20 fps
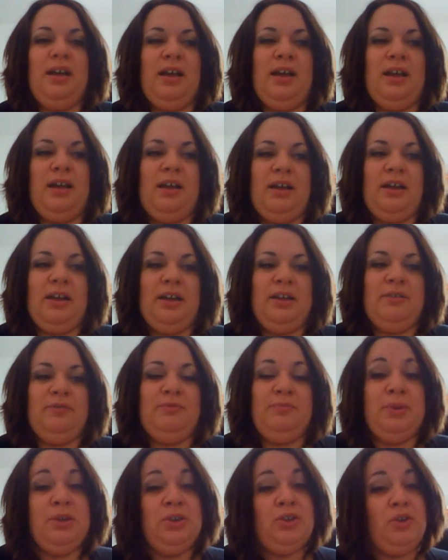
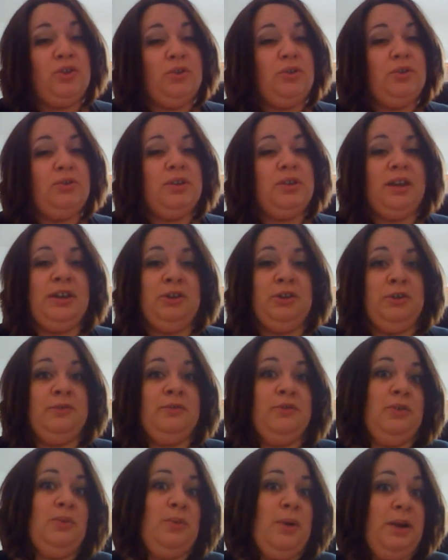I've been a yo-yo dieter
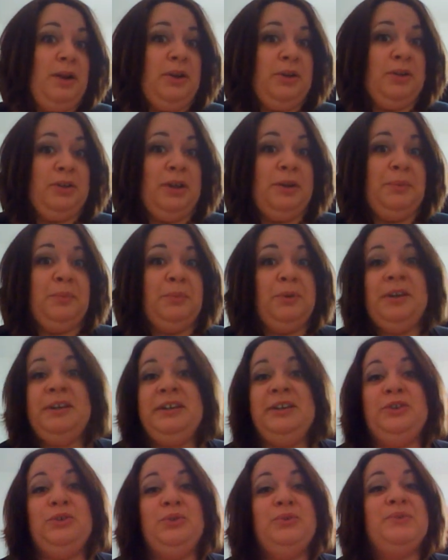for a while. I'm
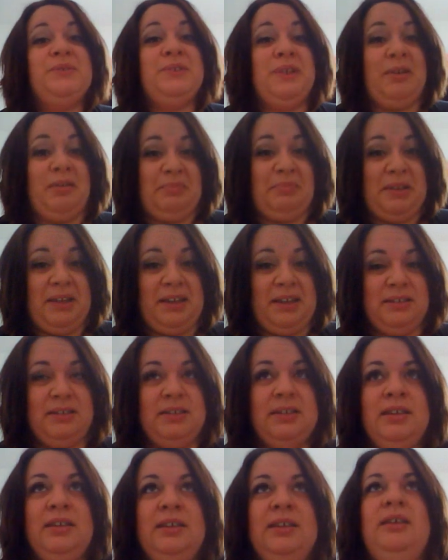ready to stop that.
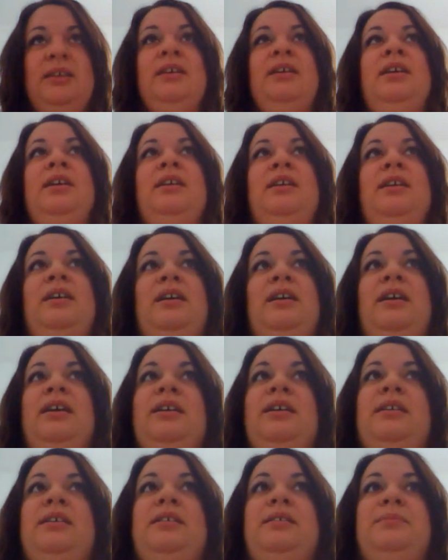
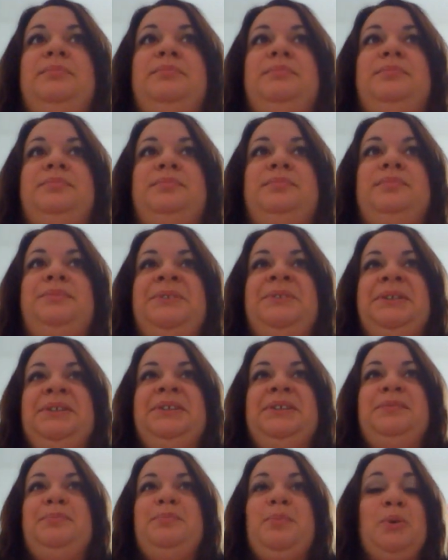Um,
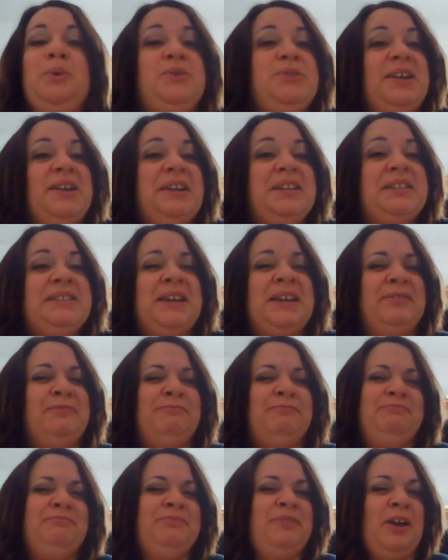most diets I've
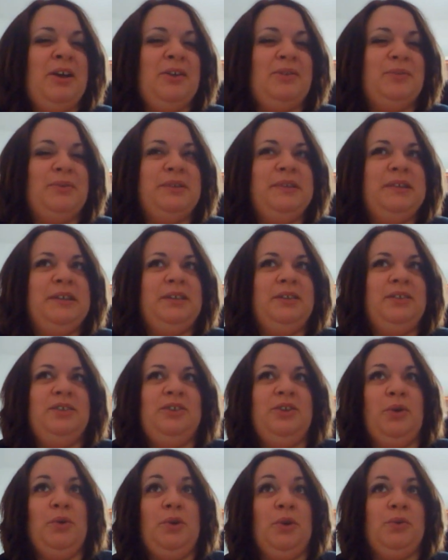not really
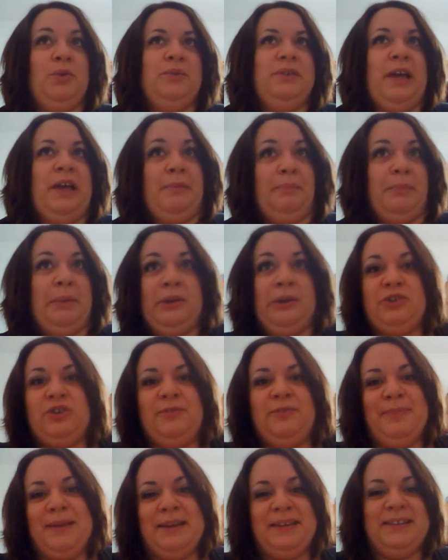yo-yoed that much.
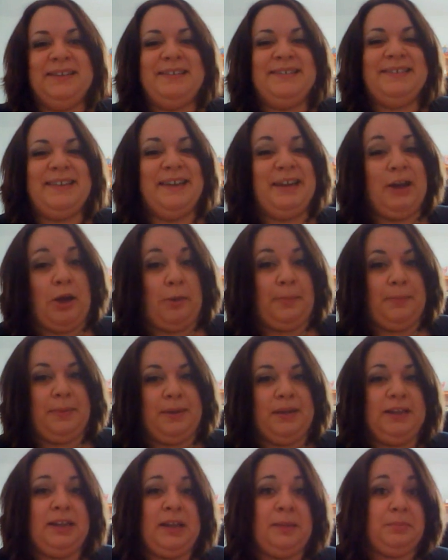I've mainly stayed up
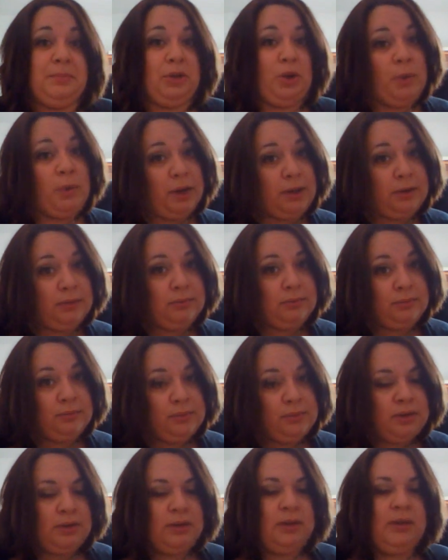and kept going.
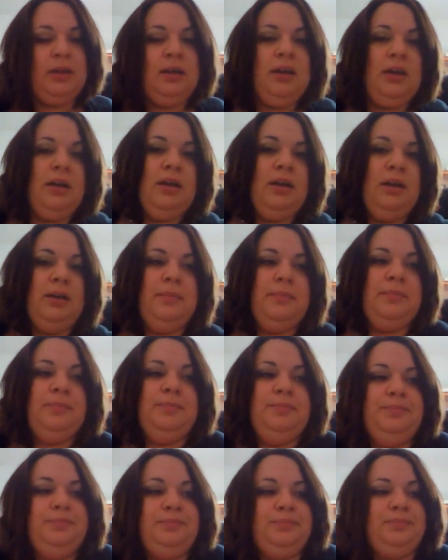Um,
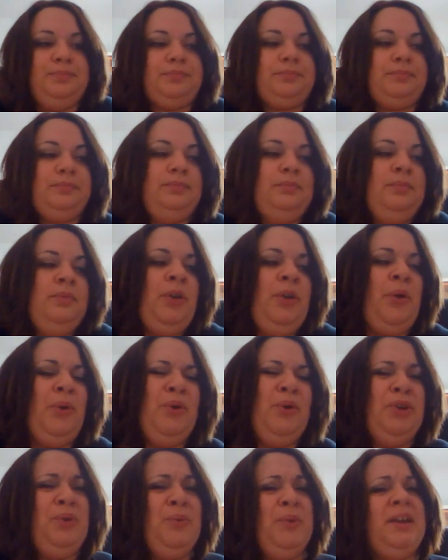
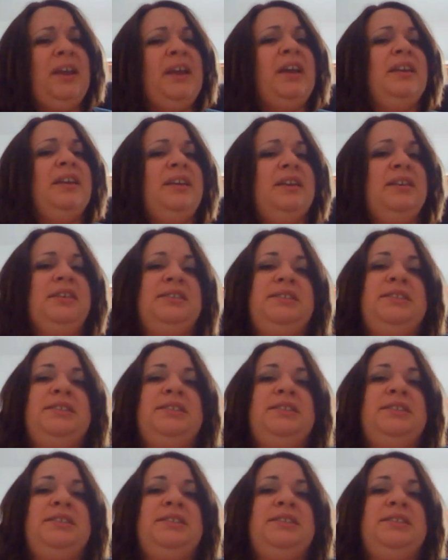only one I had any